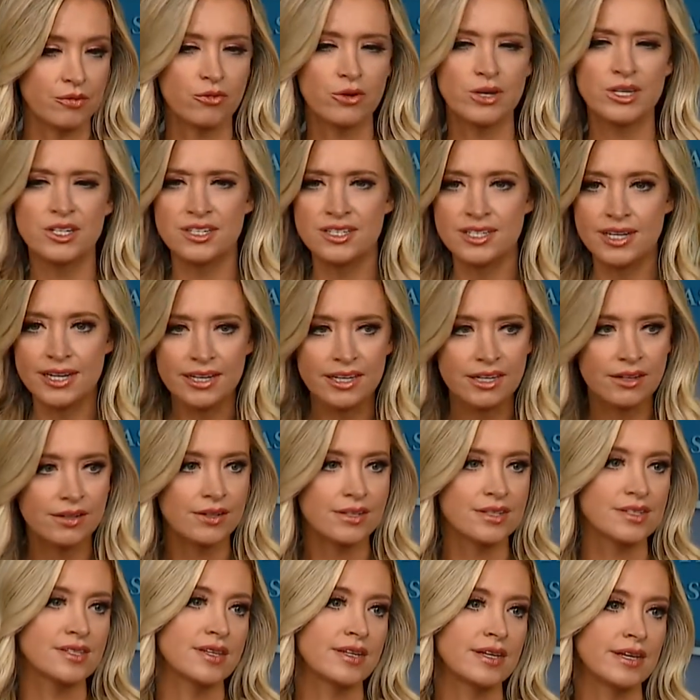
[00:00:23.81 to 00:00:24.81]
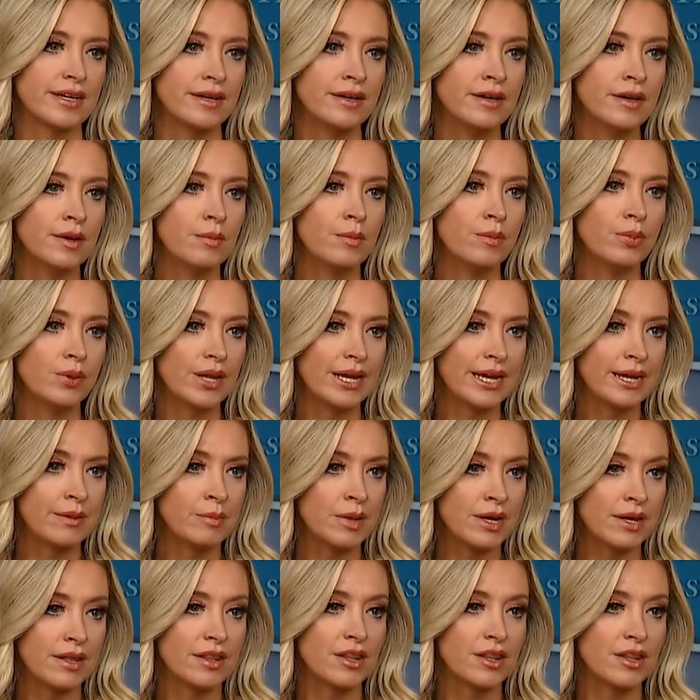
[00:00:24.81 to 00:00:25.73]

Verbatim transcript: ridiculously blame